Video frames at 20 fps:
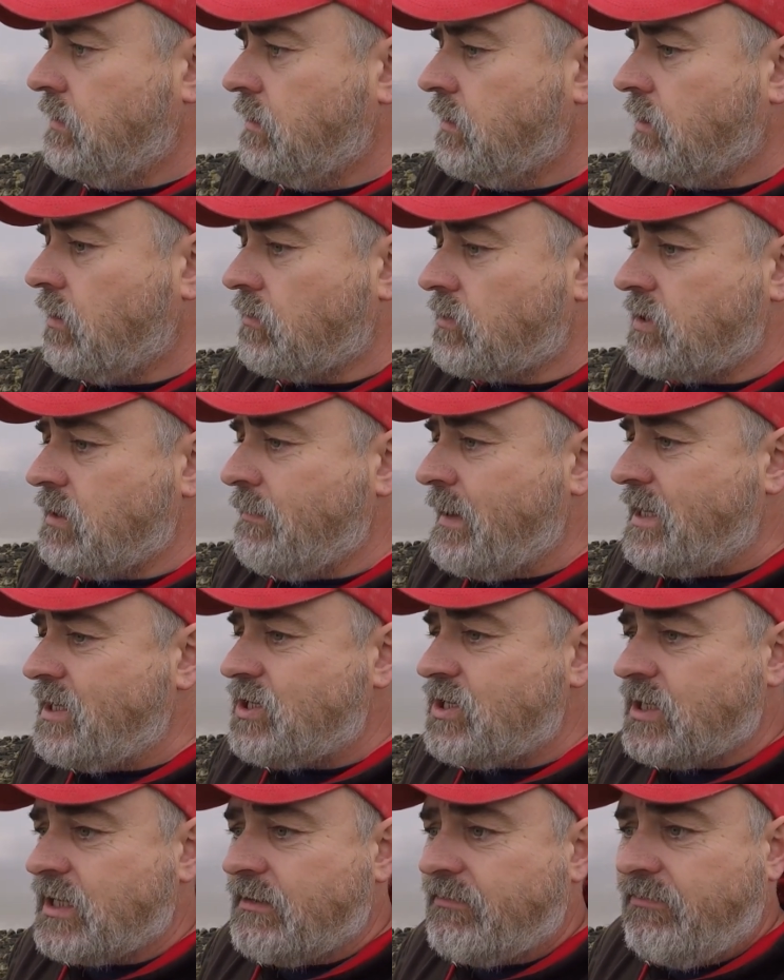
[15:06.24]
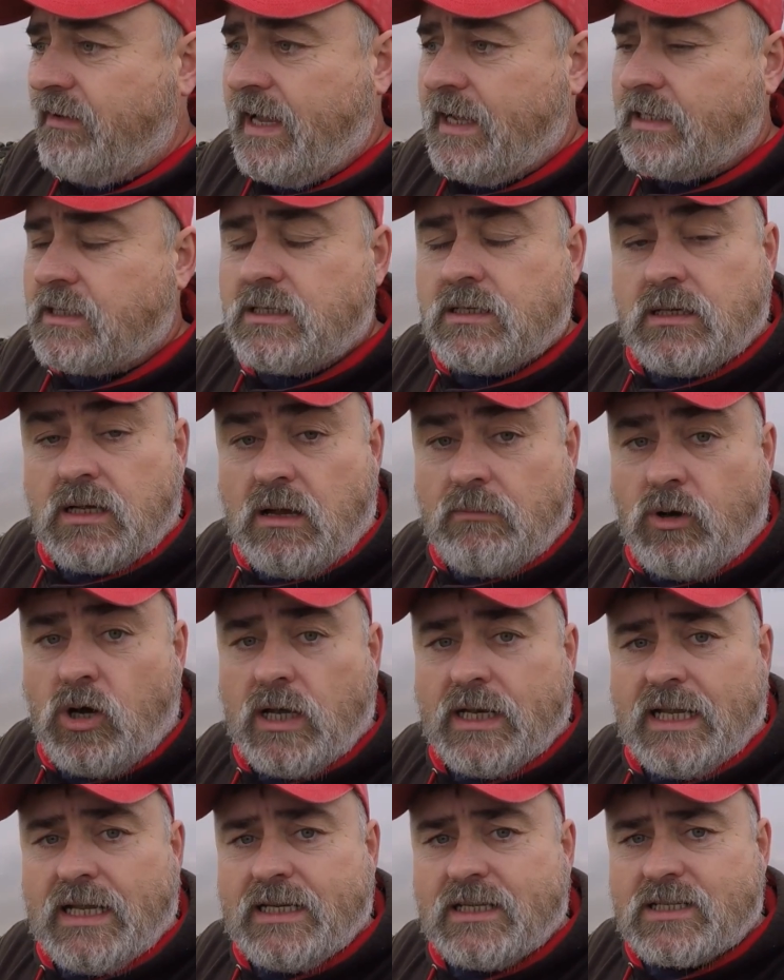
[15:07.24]
Not to mention the fact I
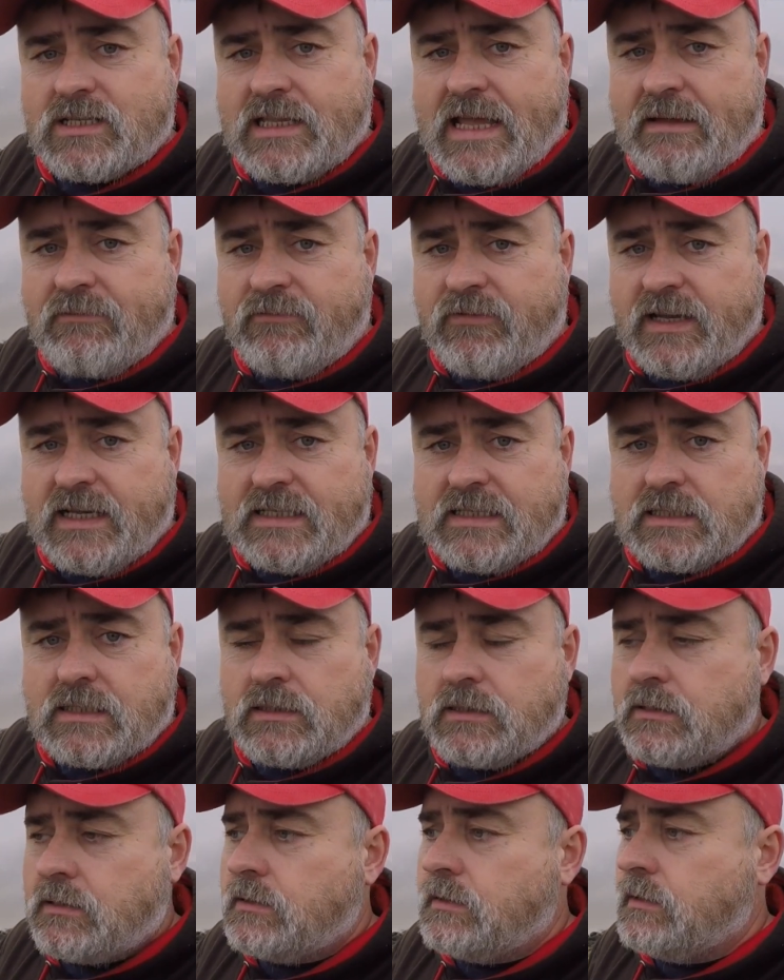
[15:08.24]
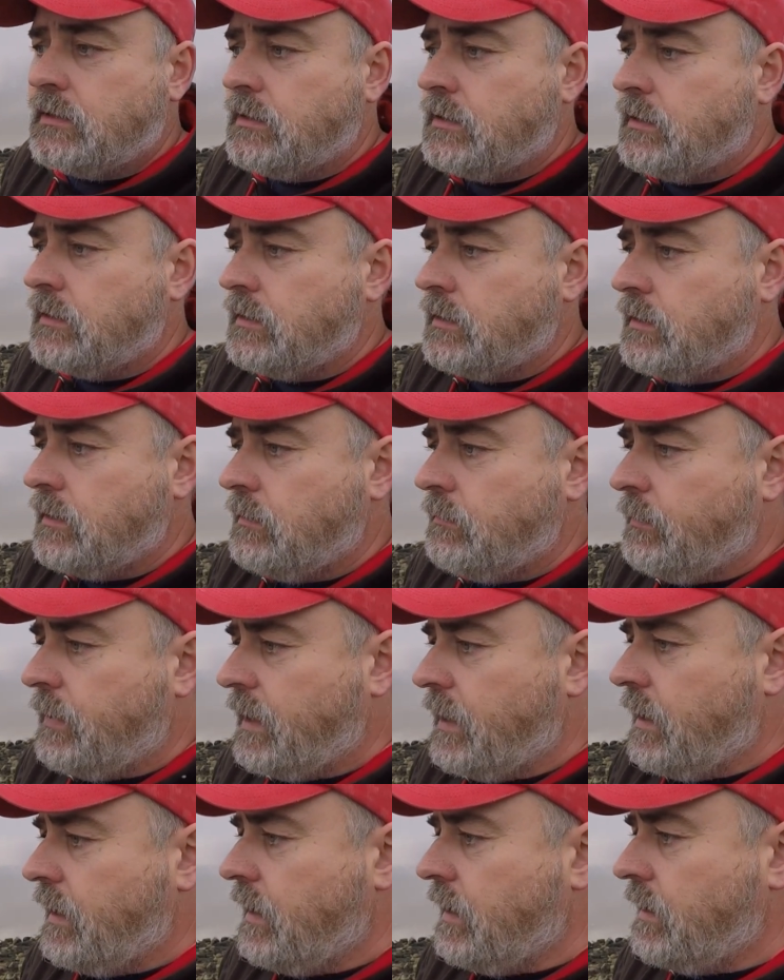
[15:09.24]
might need a stab vest.
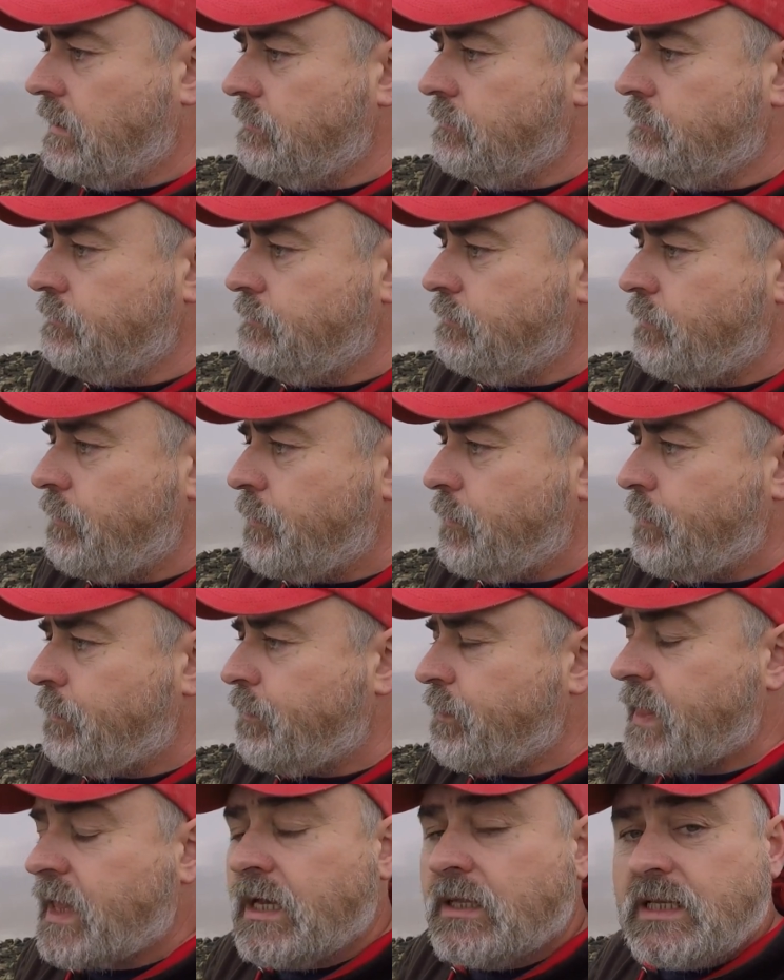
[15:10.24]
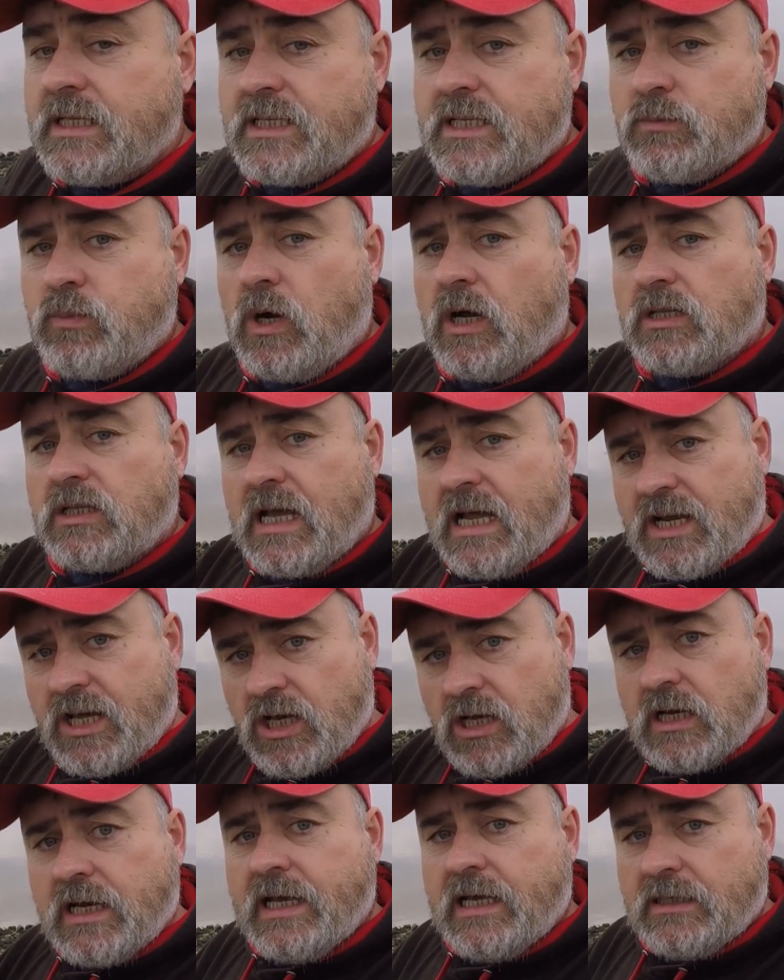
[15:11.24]
But this is what I've done
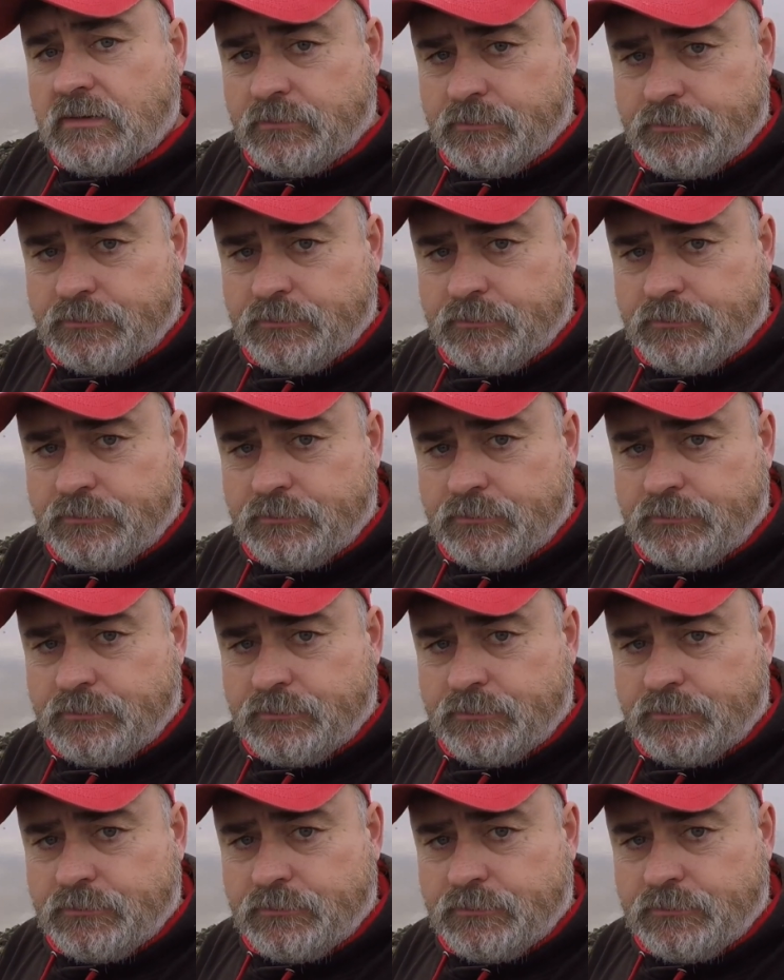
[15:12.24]
earlier.